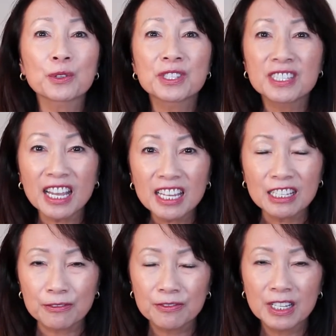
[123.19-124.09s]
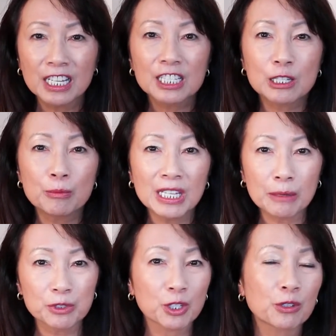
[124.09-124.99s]
safe to be
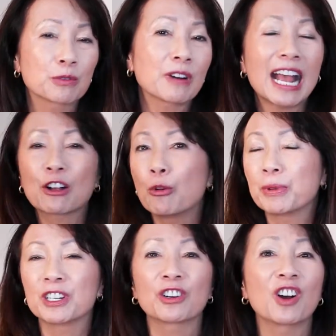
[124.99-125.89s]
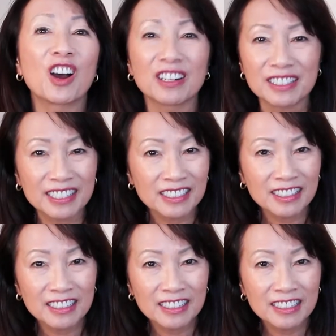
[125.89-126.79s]
able to crack open her heart.
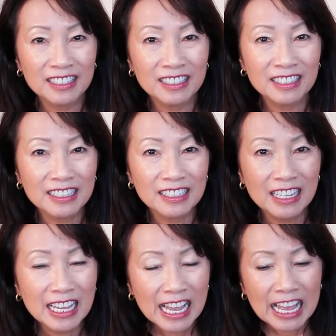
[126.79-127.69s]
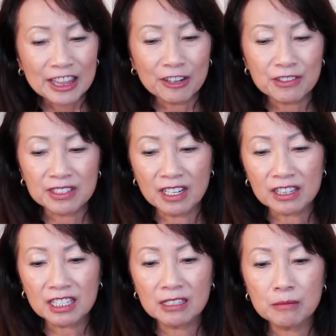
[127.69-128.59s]
There is
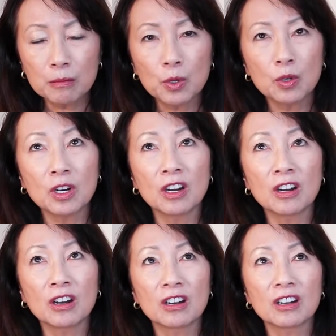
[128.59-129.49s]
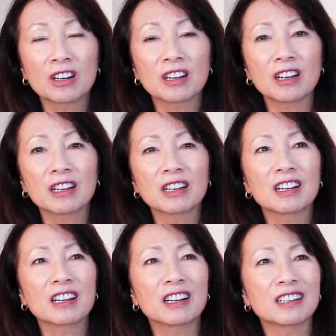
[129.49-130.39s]
nothing more
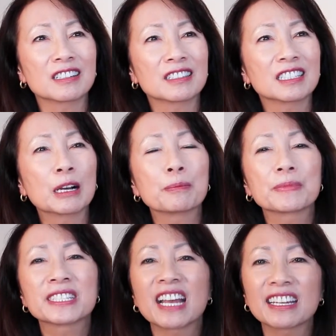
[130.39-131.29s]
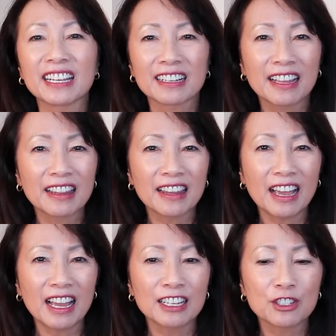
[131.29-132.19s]
upsetting
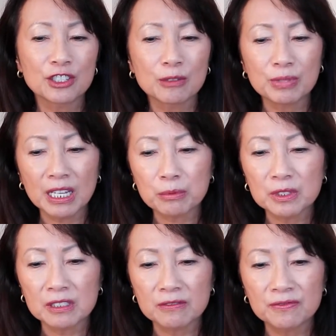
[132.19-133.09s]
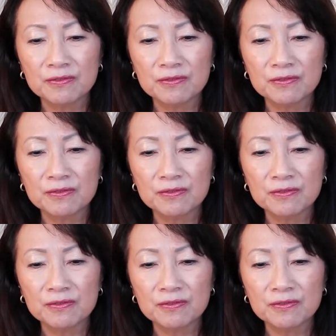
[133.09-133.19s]
than to be able to